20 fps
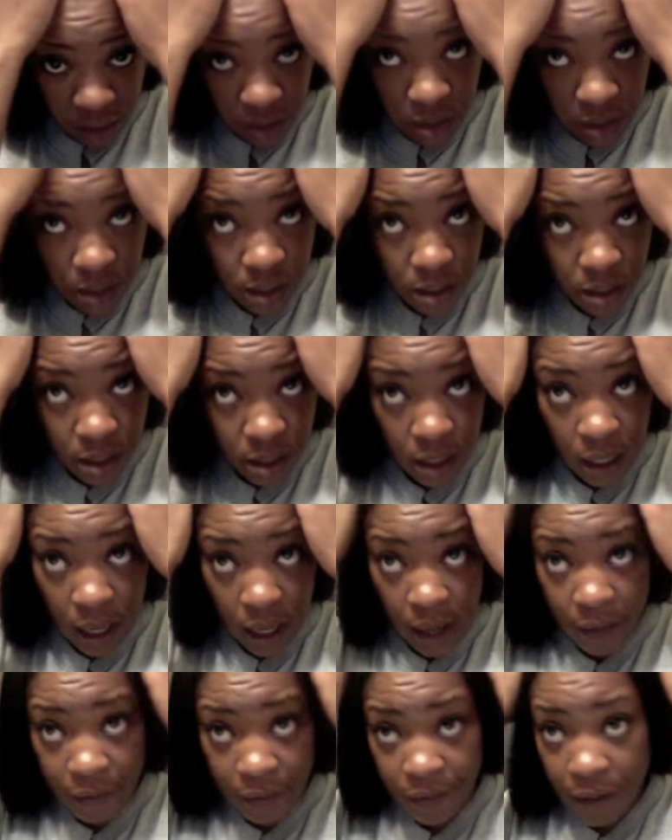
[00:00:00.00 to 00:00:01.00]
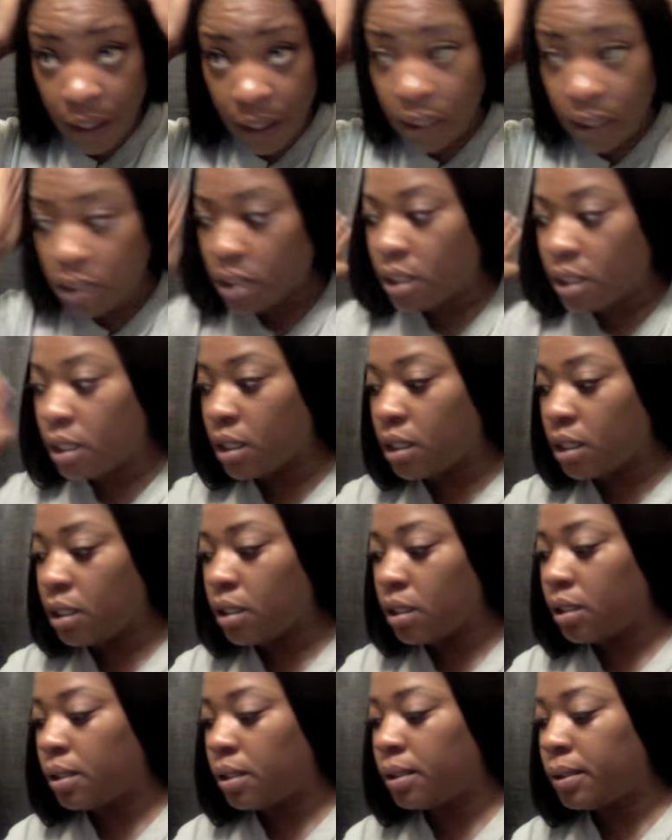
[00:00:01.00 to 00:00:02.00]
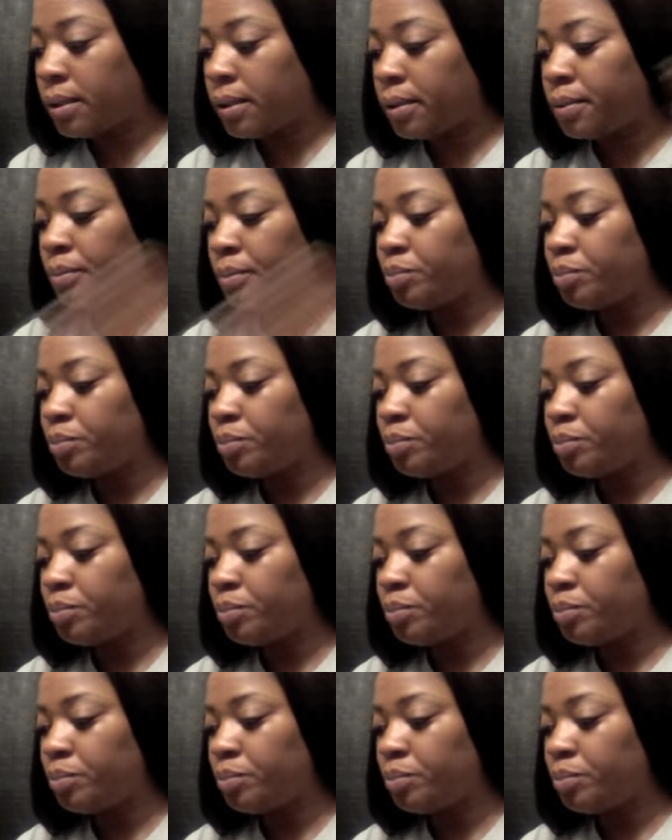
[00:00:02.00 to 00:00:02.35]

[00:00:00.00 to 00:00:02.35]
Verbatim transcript: you can see, I finished it. Um